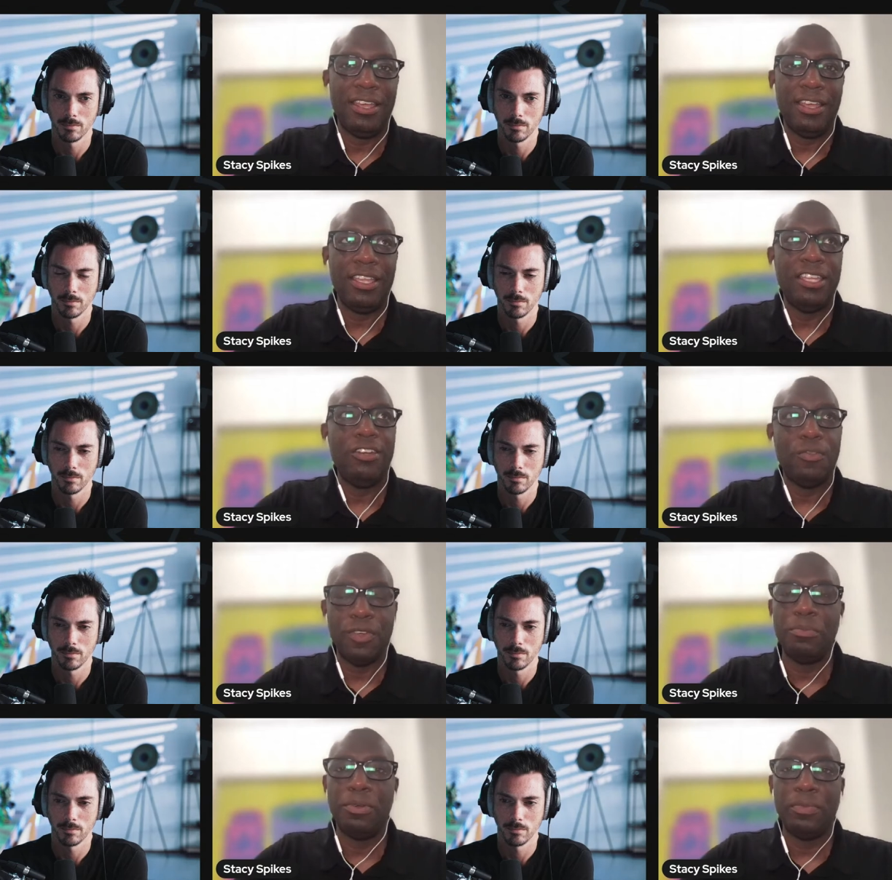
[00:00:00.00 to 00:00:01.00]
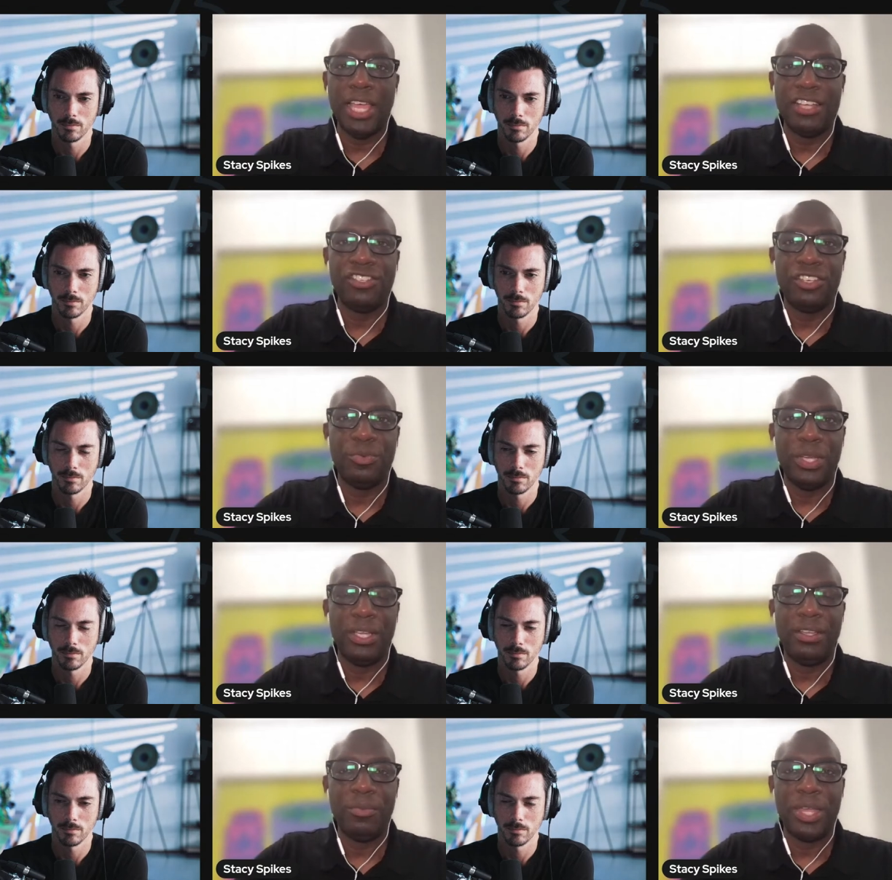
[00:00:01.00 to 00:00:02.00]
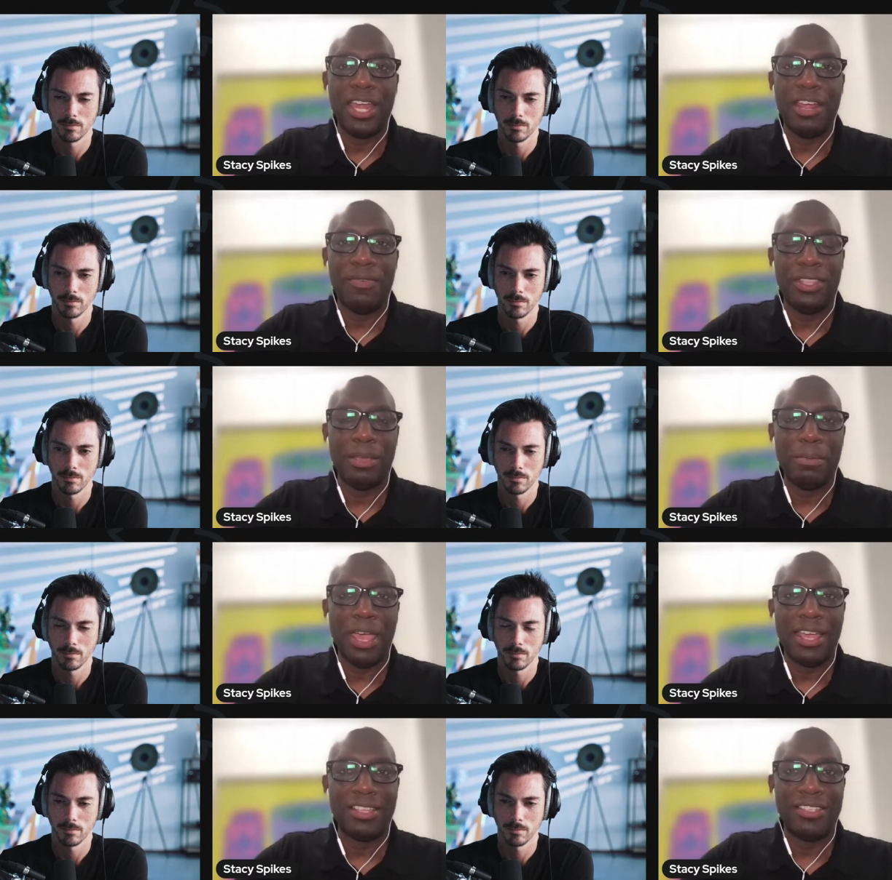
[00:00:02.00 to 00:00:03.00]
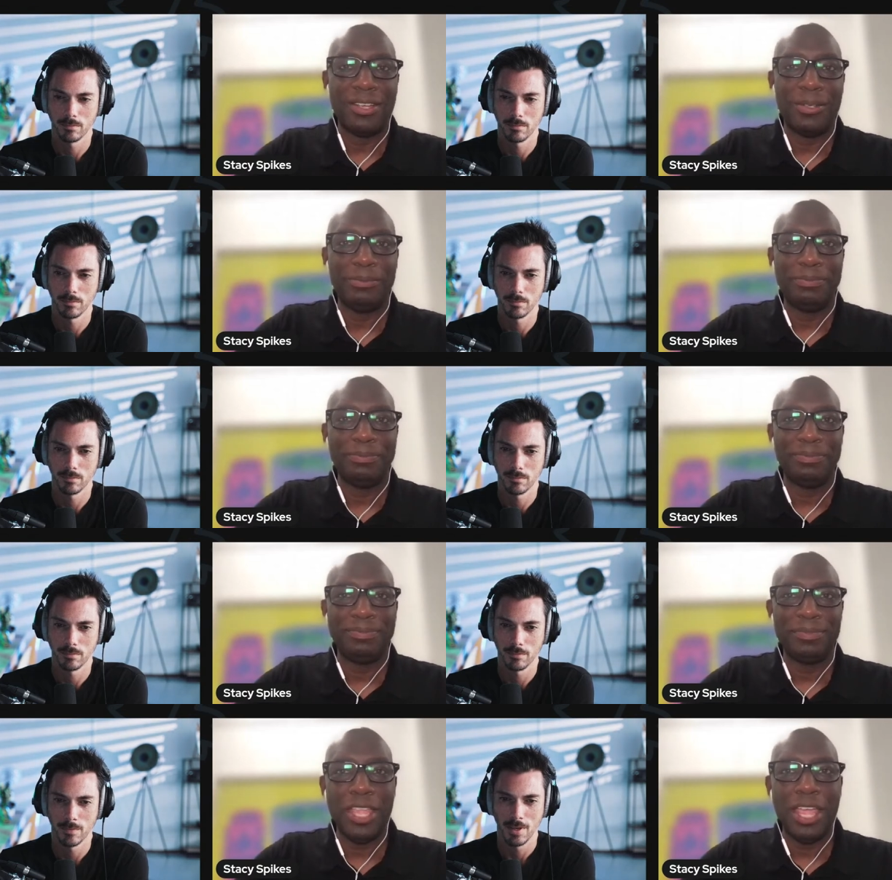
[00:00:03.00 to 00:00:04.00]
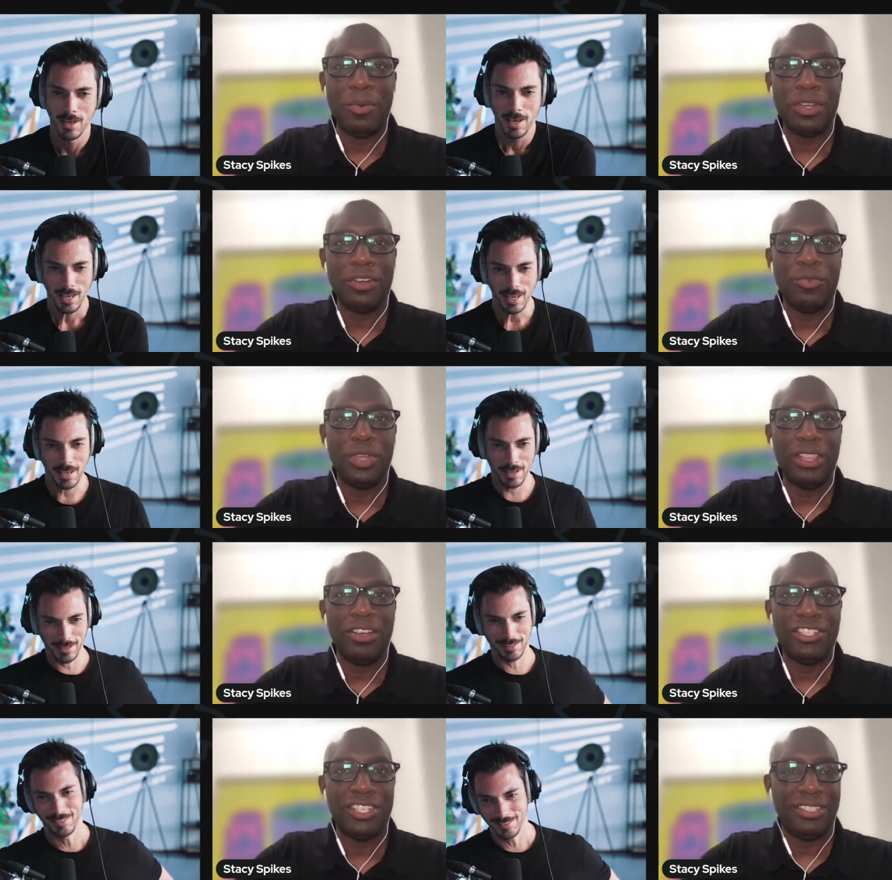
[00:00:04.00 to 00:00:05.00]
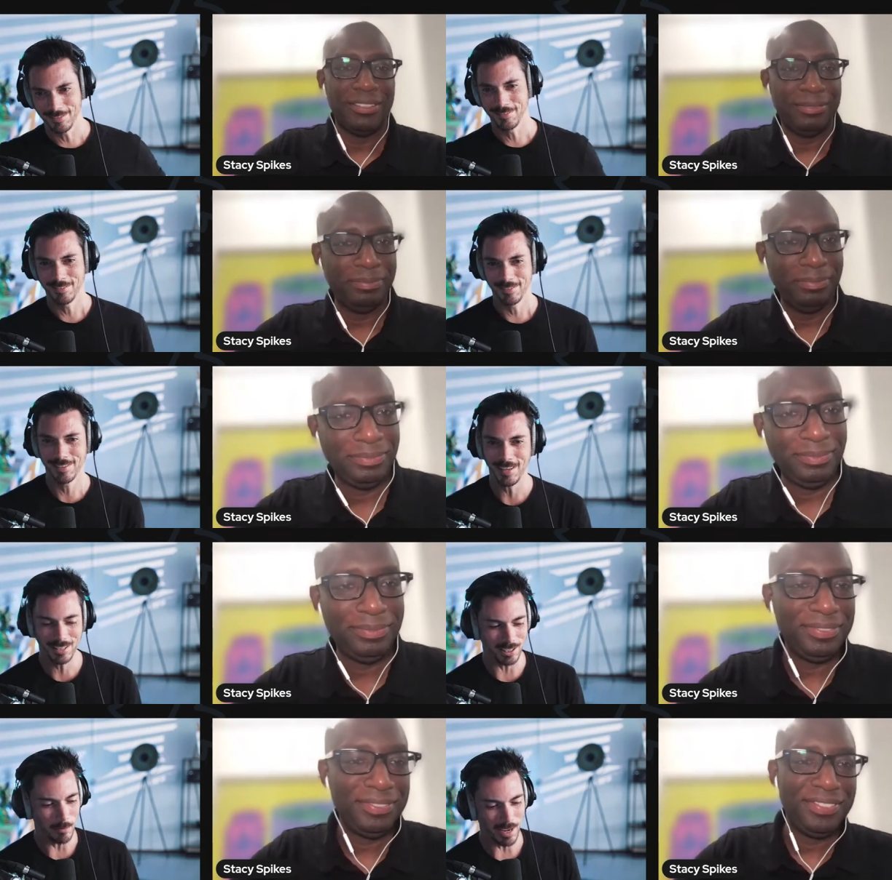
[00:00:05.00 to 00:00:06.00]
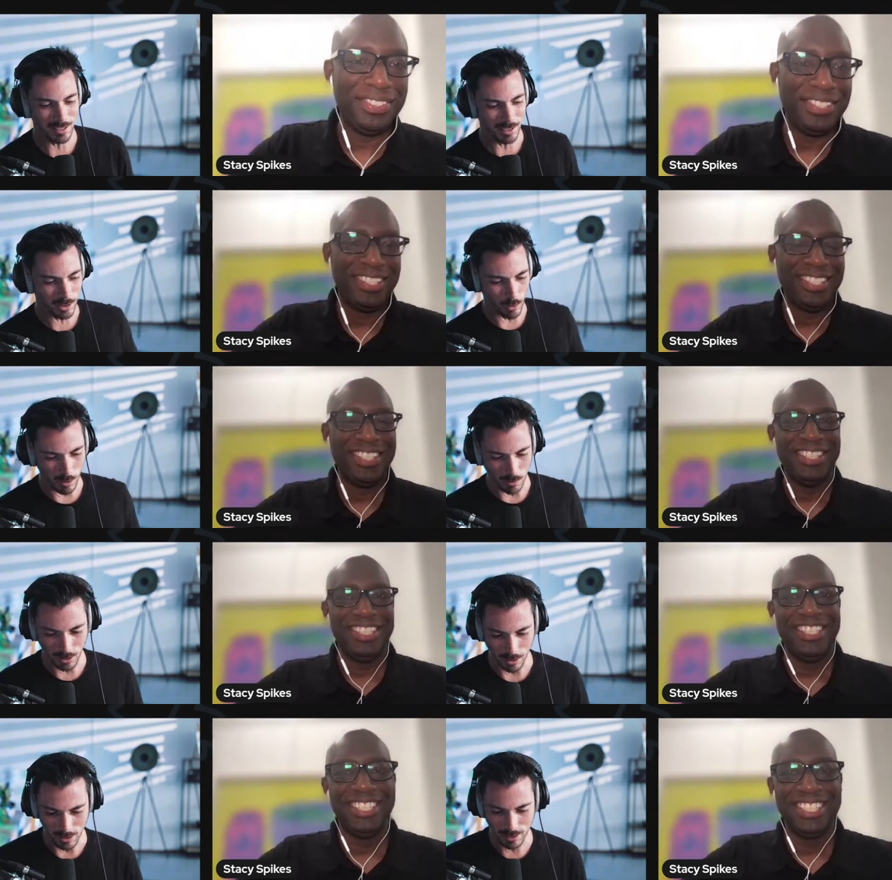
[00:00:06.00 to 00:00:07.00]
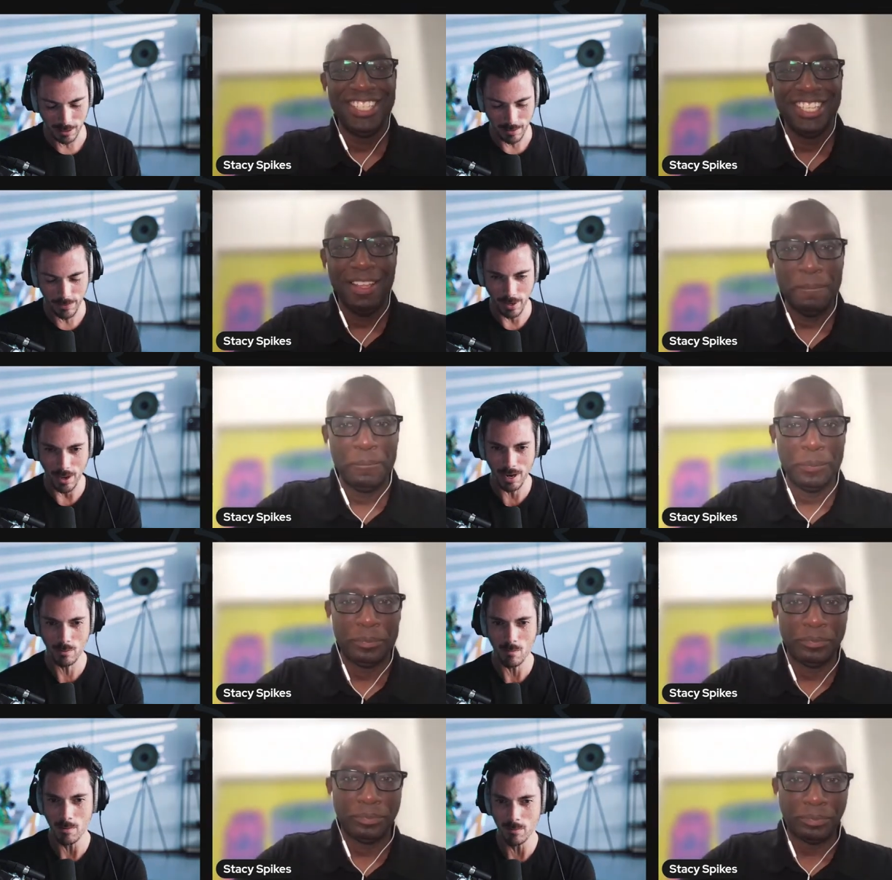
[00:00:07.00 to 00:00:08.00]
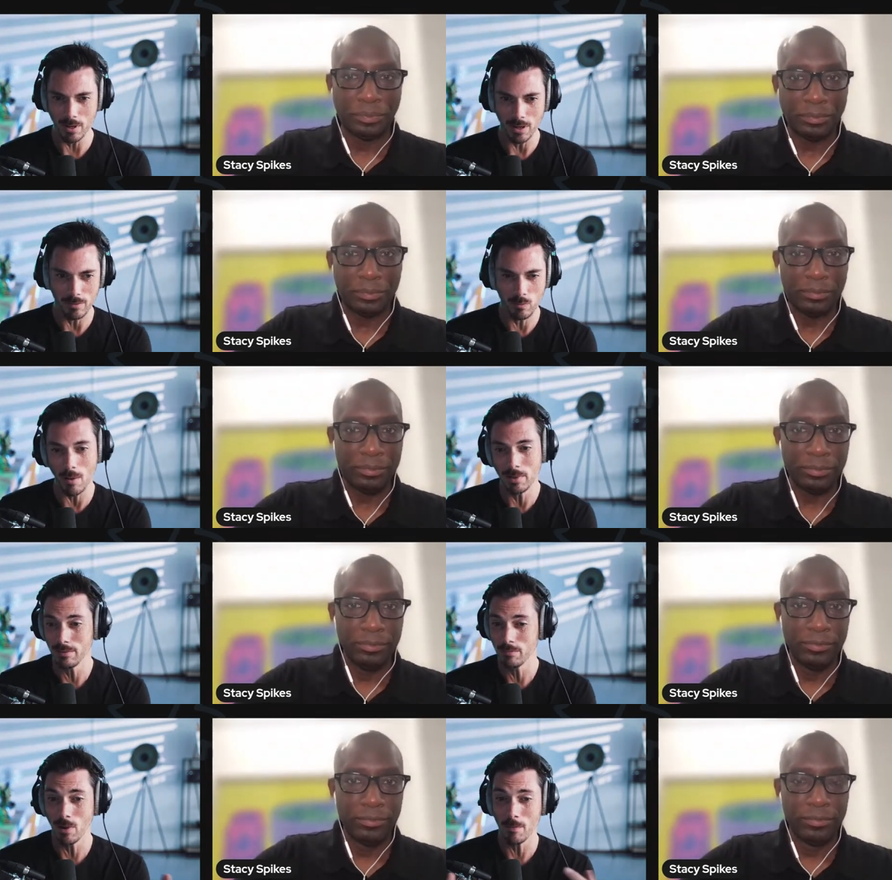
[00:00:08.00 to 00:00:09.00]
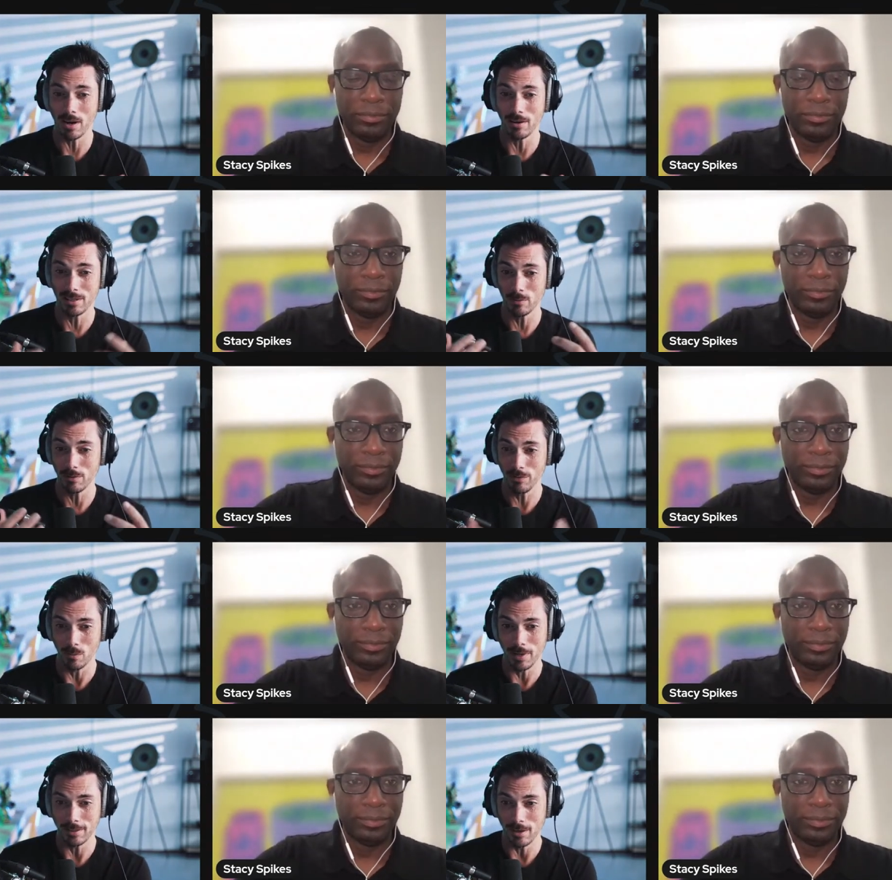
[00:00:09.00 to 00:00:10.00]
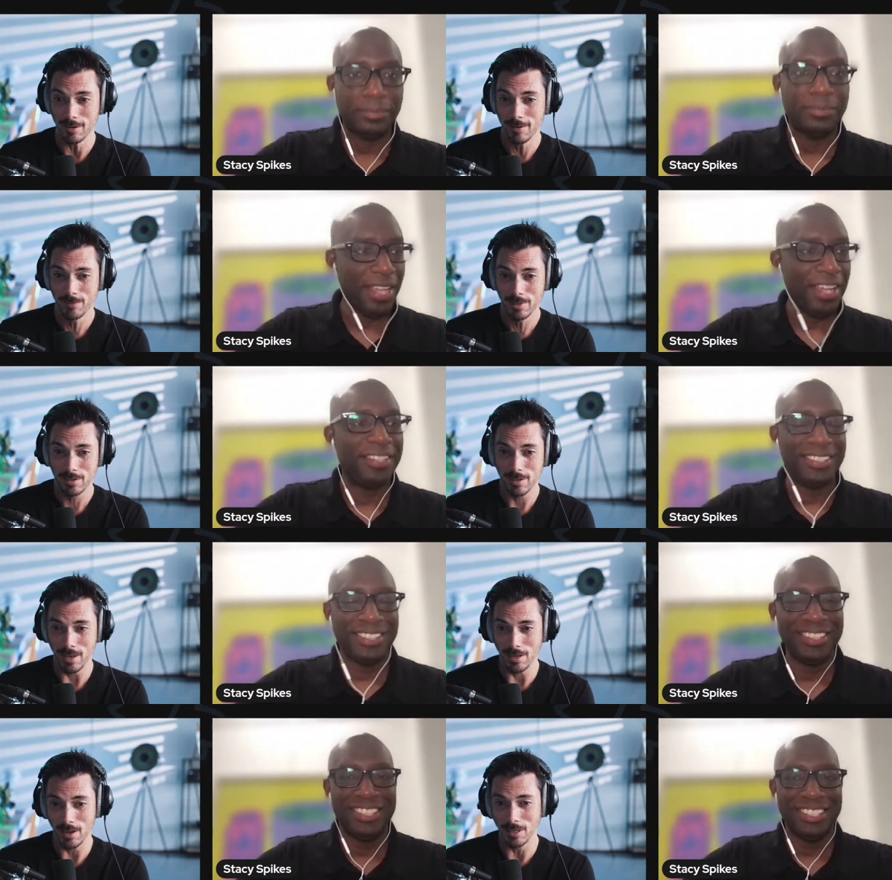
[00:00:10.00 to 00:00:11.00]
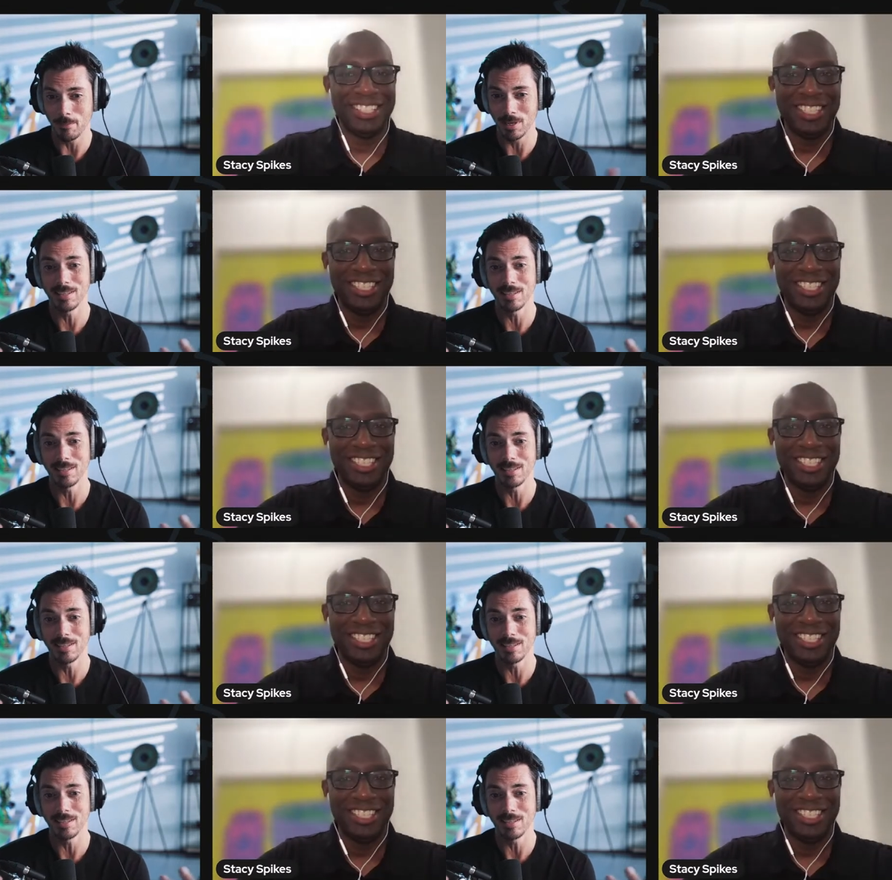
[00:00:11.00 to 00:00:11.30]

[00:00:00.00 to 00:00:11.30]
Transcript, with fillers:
Speaker 1: uh, in November of last year, we we got everything back. So now we're going to relaunch it.
Speaker 2: It's an amazing story because I remember. I mean, my background is I was a filmmaker. Yeah. And, and, I, and I